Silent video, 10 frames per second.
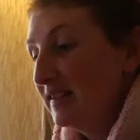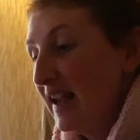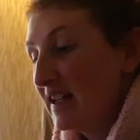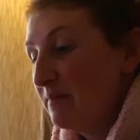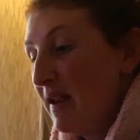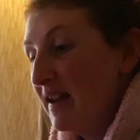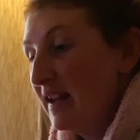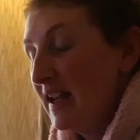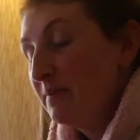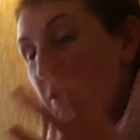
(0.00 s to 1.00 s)
it's
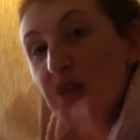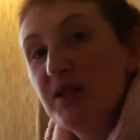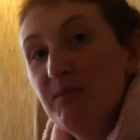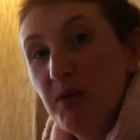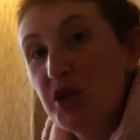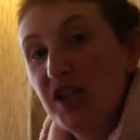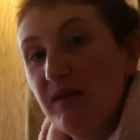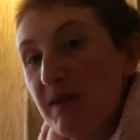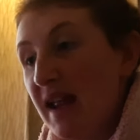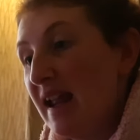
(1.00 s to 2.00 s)

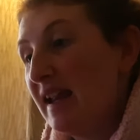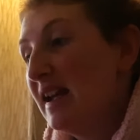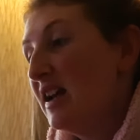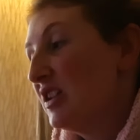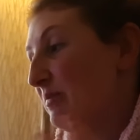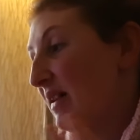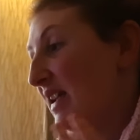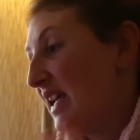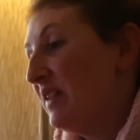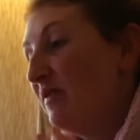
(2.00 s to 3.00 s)
pushing me to
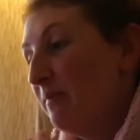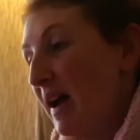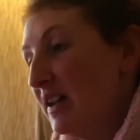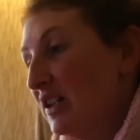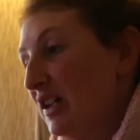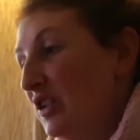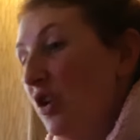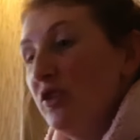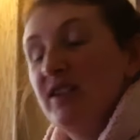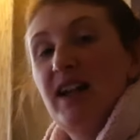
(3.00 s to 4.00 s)
make even better
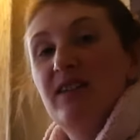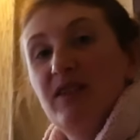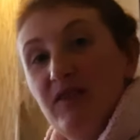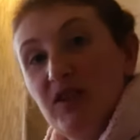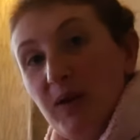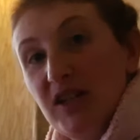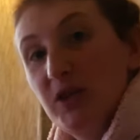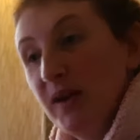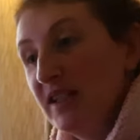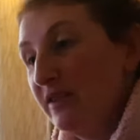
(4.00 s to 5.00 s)
content for
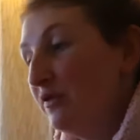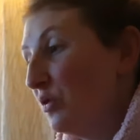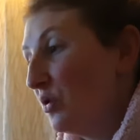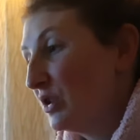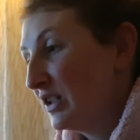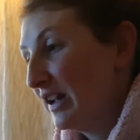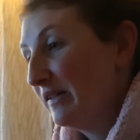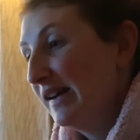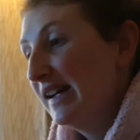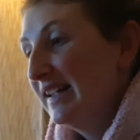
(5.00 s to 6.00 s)
2024.
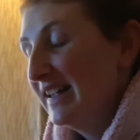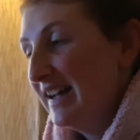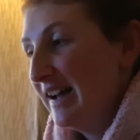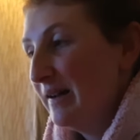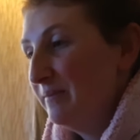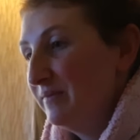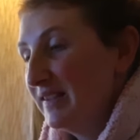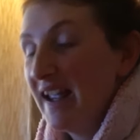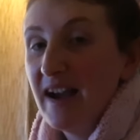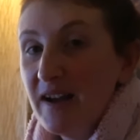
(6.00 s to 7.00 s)
So
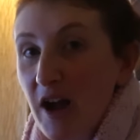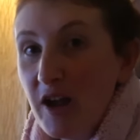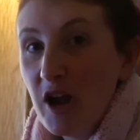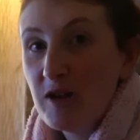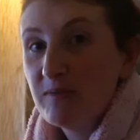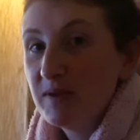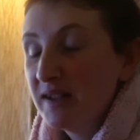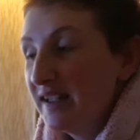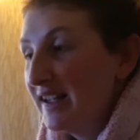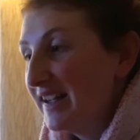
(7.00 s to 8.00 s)
yeah, I
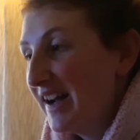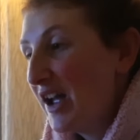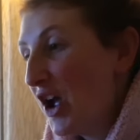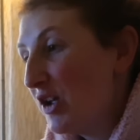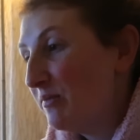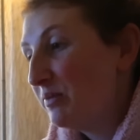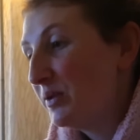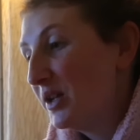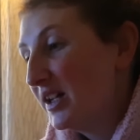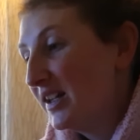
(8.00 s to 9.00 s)
hope
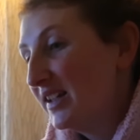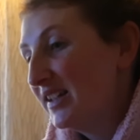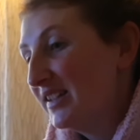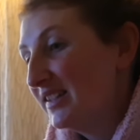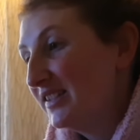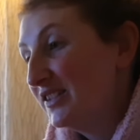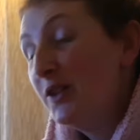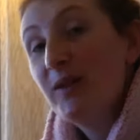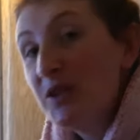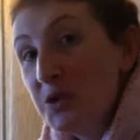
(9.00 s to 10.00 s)

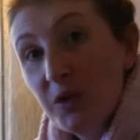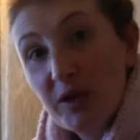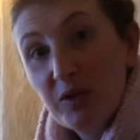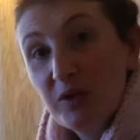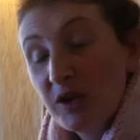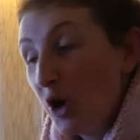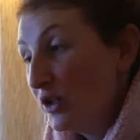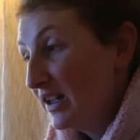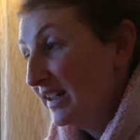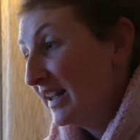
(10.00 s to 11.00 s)
you enjoy all the
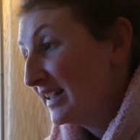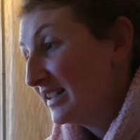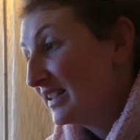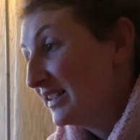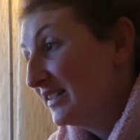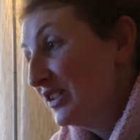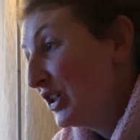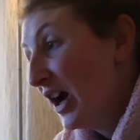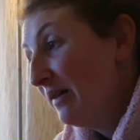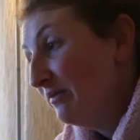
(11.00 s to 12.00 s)
content that's to
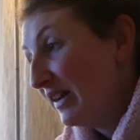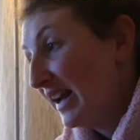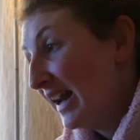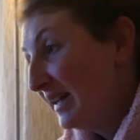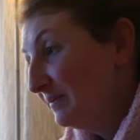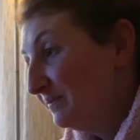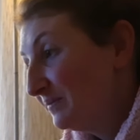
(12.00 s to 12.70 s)
come, really.